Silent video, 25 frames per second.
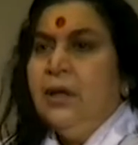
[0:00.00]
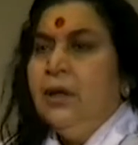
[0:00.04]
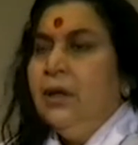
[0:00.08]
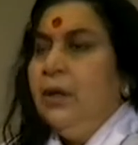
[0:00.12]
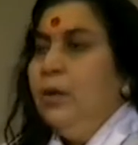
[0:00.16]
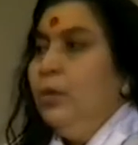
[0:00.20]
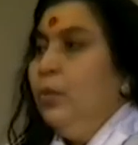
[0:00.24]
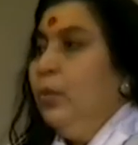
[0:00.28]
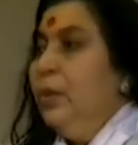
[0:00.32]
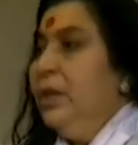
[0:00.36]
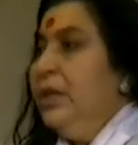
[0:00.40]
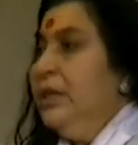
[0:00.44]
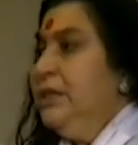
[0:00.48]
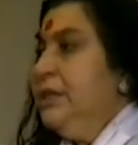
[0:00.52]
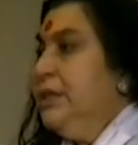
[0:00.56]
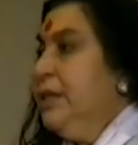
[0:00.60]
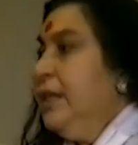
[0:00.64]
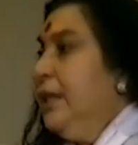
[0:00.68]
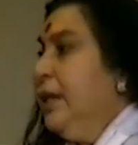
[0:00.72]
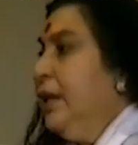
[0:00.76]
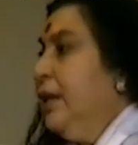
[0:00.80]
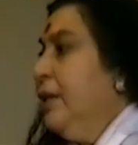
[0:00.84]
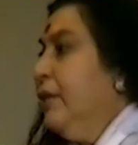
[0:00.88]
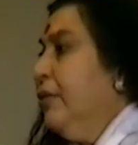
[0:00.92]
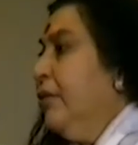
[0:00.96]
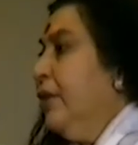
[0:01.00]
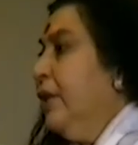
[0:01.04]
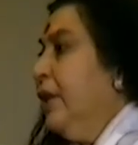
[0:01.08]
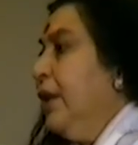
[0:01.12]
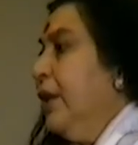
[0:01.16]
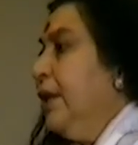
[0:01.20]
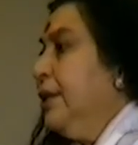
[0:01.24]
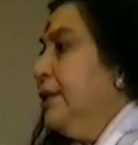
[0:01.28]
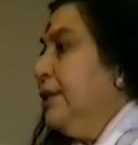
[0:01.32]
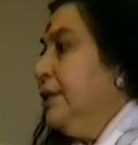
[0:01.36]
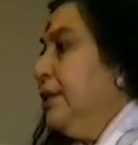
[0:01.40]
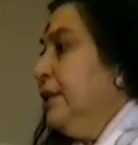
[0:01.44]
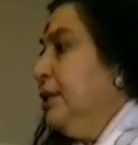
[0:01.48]
Once they get
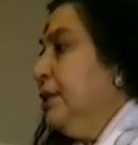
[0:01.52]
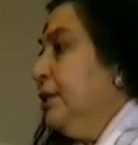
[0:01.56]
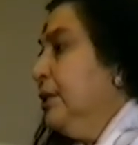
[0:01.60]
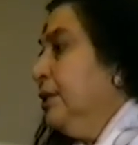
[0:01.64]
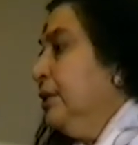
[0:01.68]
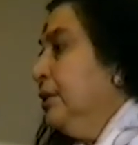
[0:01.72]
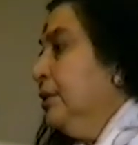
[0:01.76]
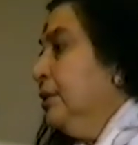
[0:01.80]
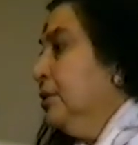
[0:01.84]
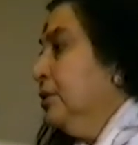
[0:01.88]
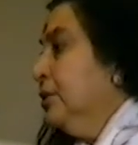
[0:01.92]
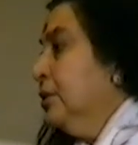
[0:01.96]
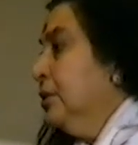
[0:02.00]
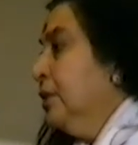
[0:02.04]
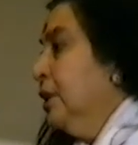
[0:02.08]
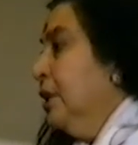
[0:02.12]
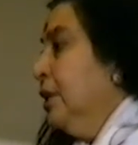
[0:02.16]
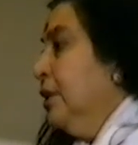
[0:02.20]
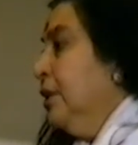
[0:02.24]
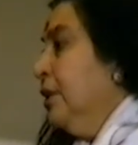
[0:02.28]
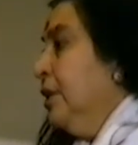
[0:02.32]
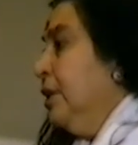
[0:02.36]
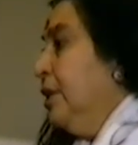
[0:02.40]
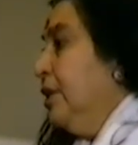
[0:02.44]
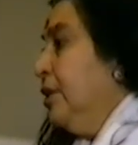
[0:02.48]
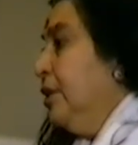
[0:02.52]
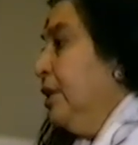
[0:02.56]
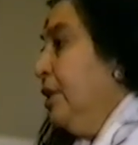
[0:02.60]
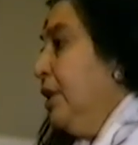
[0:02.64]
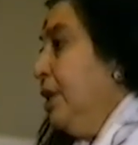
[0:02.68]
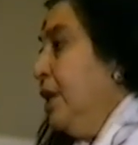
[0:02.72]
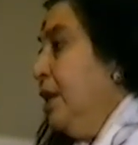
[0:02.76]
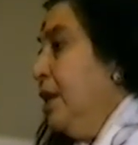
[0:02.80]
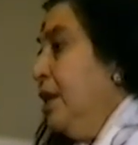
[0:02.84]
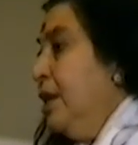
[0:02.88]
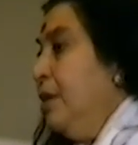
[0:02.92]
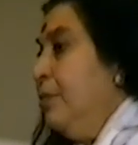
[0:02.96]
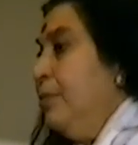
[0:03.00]
realization, they
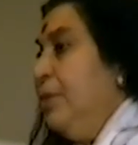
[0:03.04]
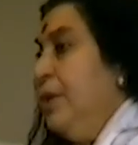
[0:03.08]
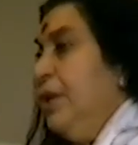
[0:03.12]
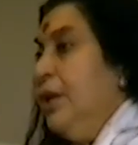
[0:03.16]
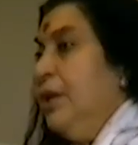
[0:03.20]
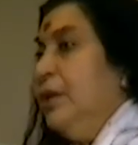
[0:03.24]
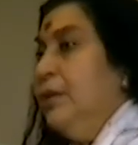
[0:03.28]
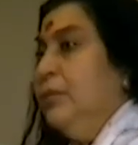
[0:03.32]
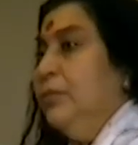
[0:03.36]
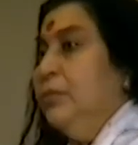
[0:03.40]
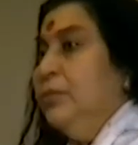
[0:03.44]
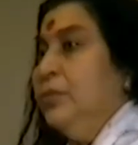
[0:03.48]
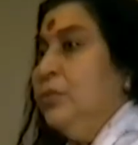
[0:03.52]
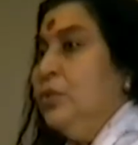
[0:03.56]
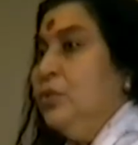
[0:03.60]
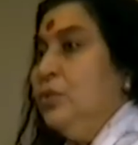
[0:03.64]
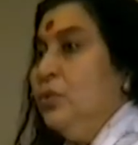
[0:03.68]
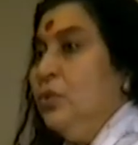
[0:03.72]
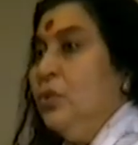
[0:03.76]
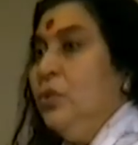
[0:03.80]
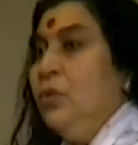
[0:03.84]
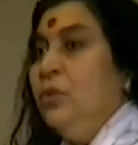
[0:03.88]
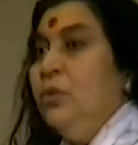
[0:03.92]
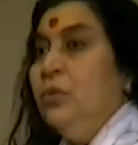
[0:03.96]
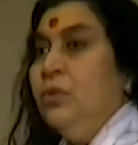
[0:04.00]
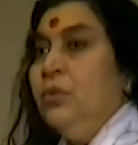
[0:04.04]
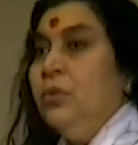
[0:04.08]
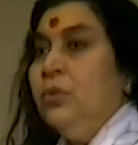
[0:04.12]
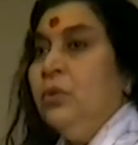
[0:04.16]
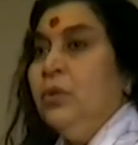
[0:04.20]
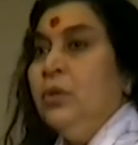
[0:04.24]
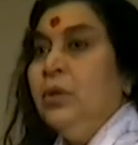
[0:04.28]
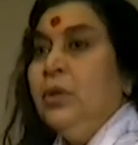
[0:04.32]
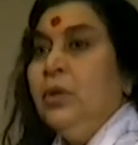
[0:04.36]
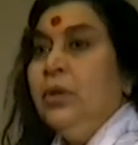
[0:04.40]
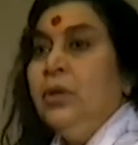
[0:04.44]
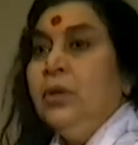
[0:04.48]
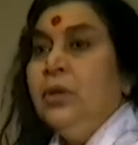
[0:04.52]
really become
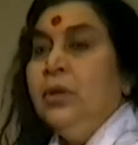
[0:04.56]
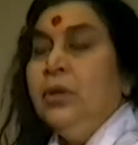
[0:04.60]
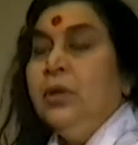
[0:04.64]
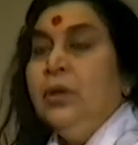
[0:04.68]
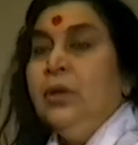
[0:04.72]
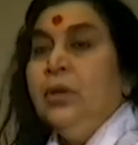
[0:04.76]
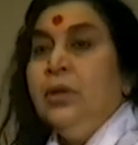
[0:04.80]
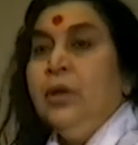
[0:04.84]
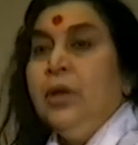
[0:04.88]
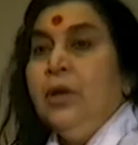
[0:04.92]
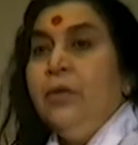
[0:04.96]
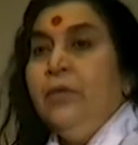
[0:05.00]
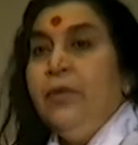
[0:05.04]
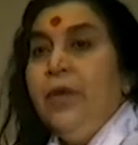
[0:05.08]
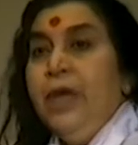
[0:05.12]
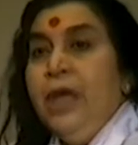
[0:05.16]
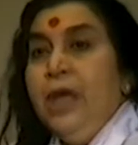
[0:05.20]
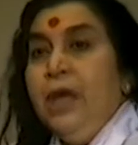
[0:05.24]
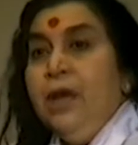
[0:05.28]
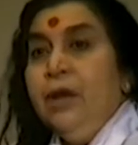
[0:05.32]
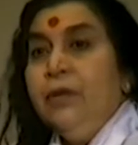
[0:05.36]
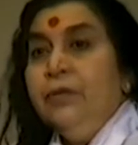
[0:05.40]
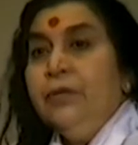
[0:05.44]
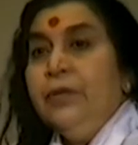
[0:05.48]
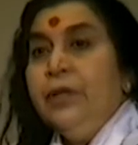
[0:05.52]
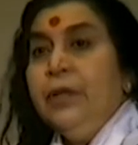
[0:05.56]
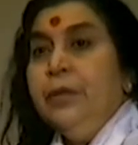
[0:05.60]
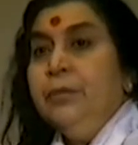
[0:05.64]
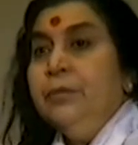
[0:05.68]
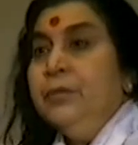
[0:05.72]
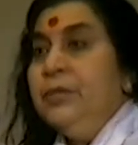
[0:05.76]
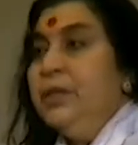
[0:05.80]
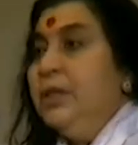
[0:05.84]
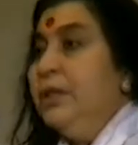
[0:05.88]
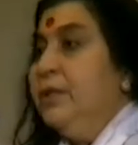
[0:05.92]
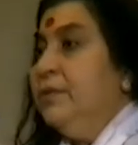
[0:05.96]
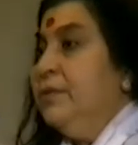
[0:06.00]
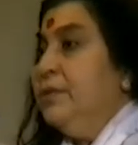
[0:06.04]
so aware of
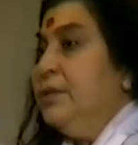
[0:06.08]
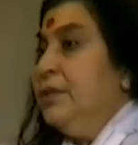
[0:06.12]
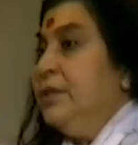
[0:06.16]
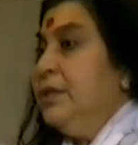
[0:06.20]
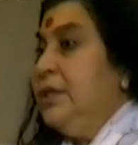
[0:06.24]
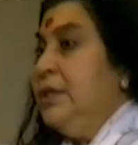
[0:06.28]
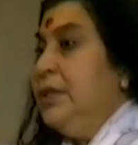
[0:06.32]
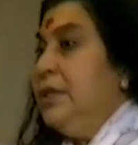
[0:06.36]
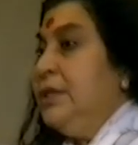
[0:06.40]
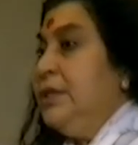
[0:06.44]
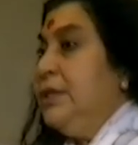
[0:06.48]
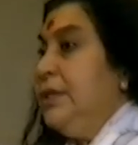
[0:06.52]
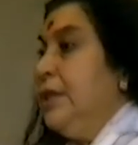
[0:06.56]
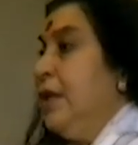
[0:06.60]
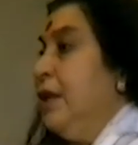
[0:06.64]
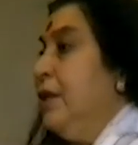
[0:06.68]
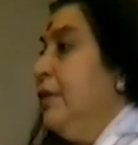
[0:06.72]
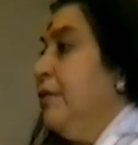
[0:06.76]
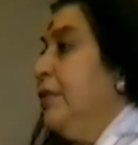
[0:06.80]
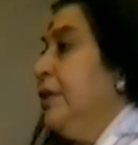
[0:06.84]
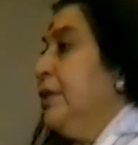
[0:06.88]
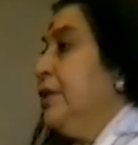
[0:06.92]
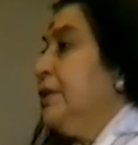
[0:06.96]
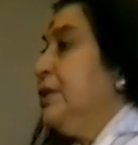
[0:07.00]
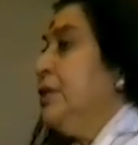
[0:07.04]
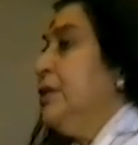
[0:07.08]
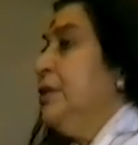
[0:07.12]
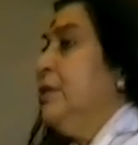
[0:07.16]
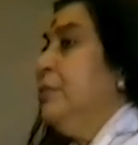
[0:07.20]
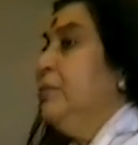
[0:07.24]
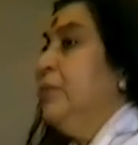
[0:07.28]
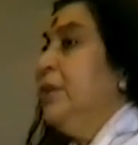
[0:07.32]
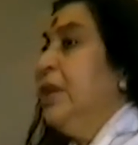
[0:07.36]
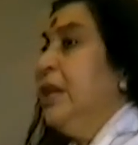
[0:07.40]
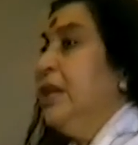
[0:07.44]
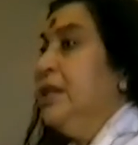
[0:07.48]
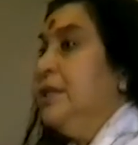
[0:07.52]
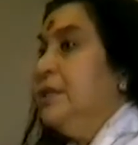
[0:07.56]
themselves, their
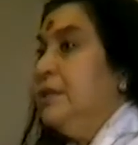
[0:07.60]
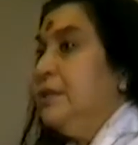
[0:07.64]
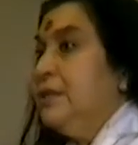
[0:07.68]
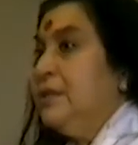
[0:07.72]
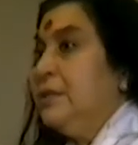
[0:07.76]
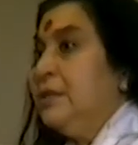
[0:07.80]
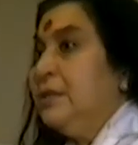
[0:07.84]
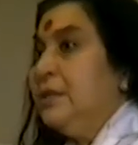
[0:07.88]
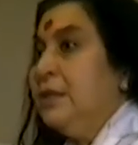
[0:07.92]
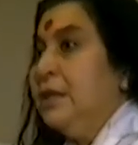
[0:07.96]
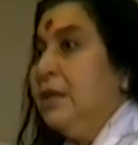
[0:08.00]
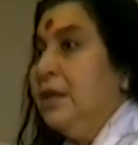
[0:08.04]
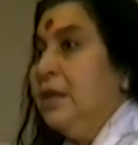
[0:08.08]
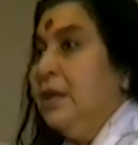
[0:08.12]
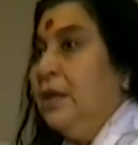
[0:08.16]
self-esteem rises,